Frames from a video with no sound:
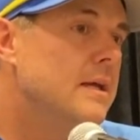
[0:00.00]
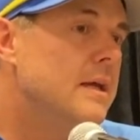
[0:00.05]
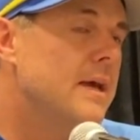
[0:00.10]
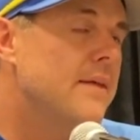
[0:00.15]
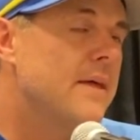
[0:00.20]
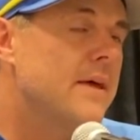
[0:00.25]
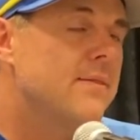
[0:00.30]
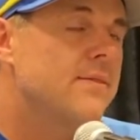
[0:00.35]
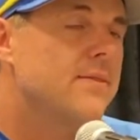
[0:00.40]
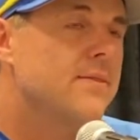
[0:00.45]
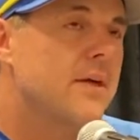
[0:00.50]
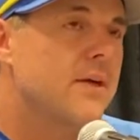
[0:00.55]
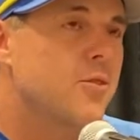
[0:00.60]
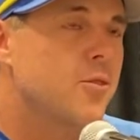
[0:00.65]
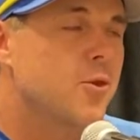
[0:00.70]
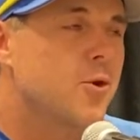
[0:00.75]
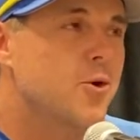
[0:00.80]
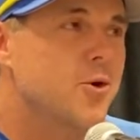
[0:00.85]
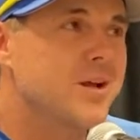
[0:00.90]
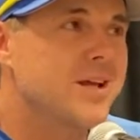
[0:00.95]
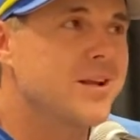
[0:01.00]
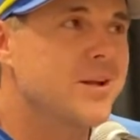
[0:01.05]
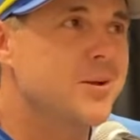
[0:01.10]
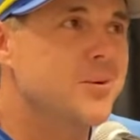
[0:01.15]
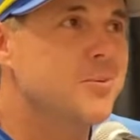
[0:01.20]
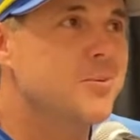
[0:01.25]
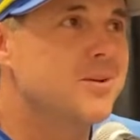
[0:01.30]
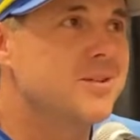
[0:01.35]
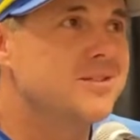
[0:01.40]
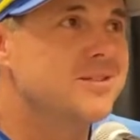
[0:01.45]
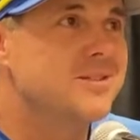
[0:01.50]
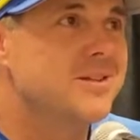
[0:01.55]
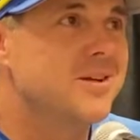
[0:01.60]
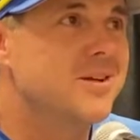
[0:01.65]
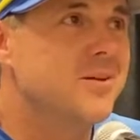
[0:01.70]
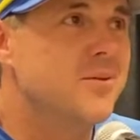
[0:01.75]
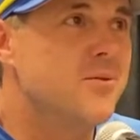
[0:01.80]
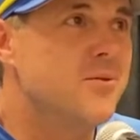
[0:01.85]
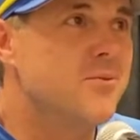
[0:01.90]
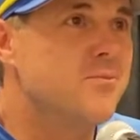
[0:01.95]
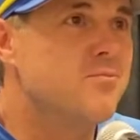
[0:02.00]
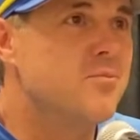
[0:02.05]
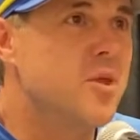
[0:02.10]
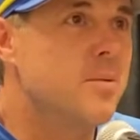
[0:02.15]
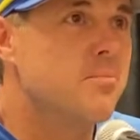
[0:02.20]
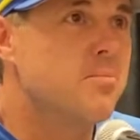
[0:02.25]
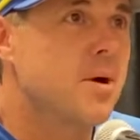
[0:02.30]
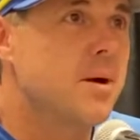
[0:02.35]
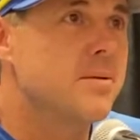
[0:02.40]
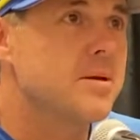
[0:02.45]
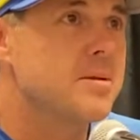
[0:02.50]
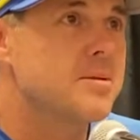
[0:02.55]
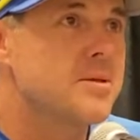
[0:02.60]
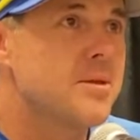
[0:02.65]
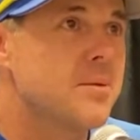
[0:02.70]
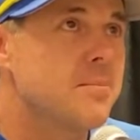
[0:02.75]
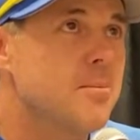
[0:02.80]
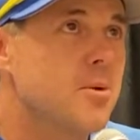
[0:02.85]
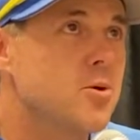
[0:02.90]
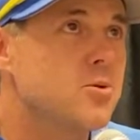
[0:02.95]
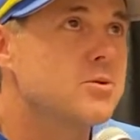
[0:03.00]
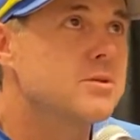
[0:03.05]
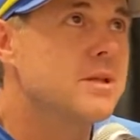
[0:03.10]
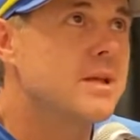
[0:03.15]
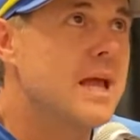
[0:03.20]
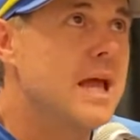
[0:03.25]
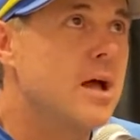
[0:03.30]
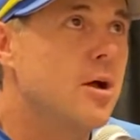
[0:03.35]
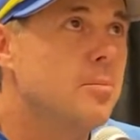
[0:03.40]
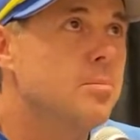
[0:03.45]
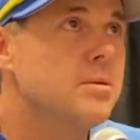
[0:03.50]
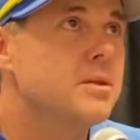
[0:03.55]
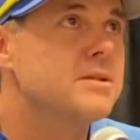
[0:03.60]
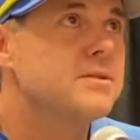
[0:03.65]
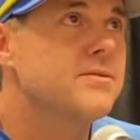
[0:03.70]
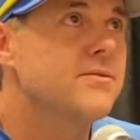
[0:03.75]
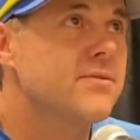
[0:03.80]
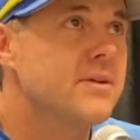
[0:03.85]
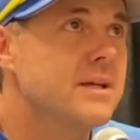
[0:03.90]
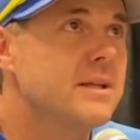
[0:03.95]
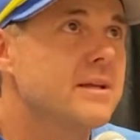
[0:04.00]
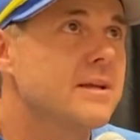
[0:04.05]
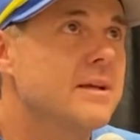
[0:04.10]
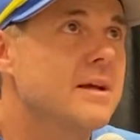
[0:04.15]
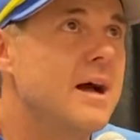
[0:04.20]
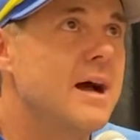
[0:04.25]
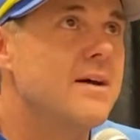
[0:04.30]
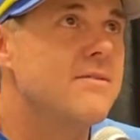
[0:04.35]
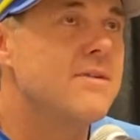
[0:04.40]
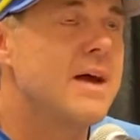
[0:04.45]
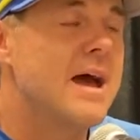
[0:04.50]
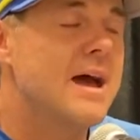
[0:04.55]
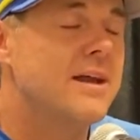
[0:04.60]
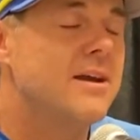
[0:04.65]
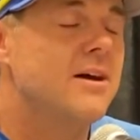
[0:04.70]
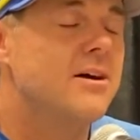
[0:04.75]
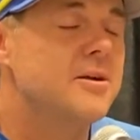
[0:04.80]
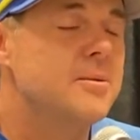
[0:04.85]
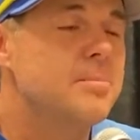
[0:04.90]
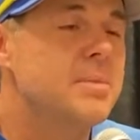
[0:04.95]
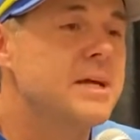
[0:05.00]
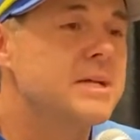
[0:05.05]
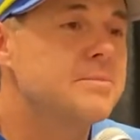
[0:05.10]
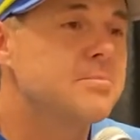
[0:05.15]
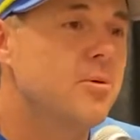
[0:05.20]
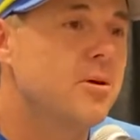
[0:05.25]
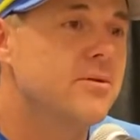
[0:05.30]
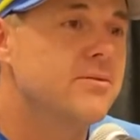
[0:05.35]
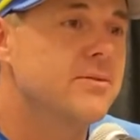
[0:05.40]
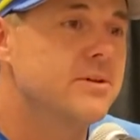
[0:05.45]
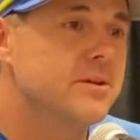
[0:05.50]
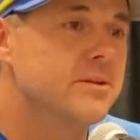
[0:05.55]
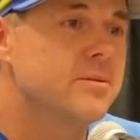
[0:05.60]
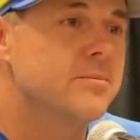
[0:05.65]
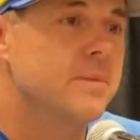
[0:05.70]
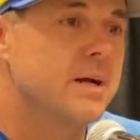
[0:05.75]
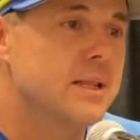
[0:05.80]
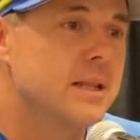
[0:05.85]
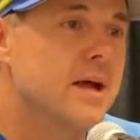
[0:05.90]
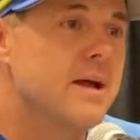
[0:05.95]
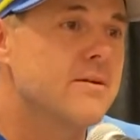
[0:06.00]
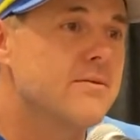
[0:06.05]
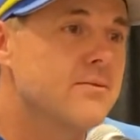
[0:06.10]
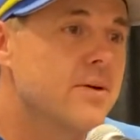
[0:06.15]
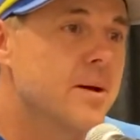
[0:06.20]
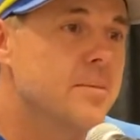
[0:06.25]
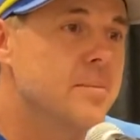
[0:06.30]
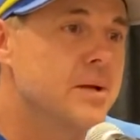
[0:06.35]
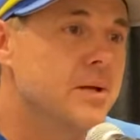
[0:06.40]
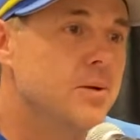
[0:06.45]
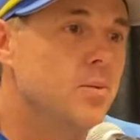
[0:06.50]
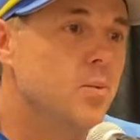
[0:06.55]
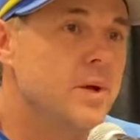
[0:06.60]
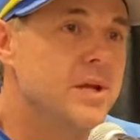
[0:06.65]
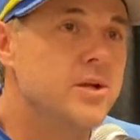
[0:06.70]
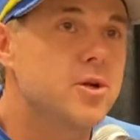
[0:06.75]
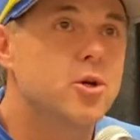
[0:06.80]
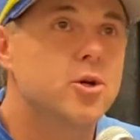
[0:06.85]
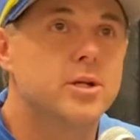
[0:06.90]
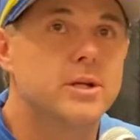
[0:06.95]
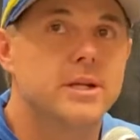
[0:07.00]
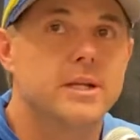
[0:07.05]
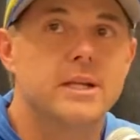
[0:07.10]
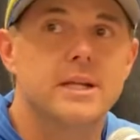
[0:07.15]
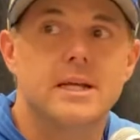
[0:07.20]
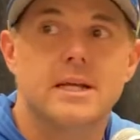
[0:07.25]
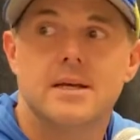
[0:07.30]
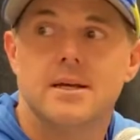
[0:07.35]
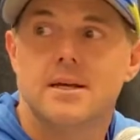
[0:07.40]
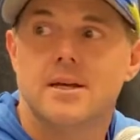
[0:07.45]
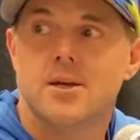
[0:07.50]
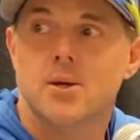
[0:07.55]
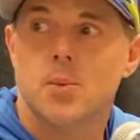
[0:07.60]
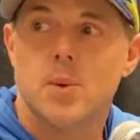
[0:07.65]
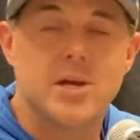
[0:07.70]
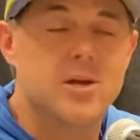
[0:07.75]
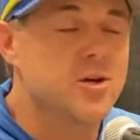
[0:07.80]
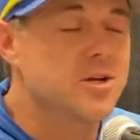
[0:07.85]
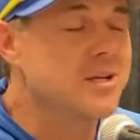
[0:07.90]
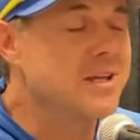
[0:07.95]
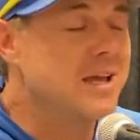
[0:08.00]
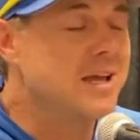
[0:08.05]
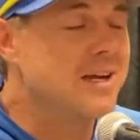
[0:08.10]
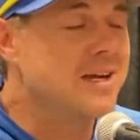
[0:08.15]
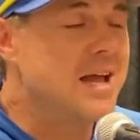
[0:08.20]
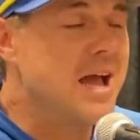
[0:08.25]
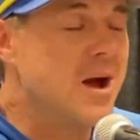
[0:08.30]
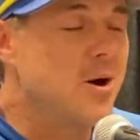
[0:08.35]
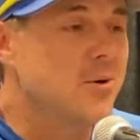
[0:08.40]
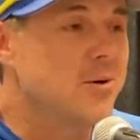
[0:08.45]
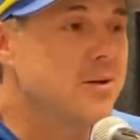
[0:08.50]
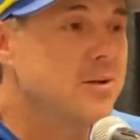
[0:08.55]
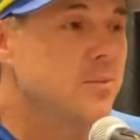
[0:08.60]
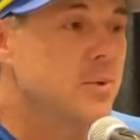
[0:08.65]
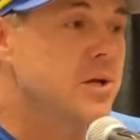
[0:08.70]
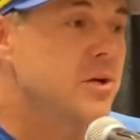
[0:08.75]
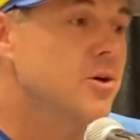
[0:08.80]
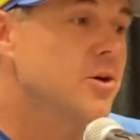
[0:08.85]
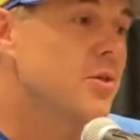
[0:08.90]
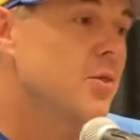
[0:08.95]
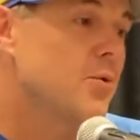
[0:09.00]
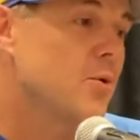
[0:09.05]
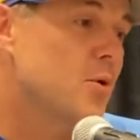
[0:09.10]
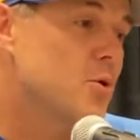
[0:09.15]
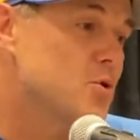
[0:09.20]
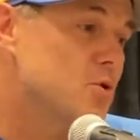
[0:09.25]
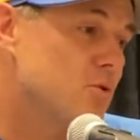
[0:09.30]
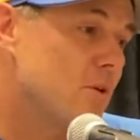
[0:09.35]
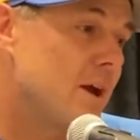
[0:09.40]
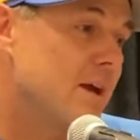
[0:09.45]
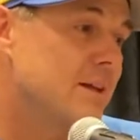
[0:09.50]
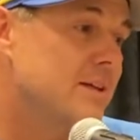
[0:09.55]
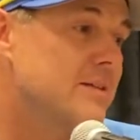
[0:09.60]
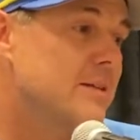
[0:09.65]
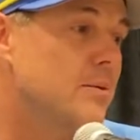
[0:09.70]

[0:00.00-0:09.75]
Yeah, that third inning was probably the most helpless feeling I've had on a baseball field in my life. I mean, we couldn't get an out. We couldn't throw strikes.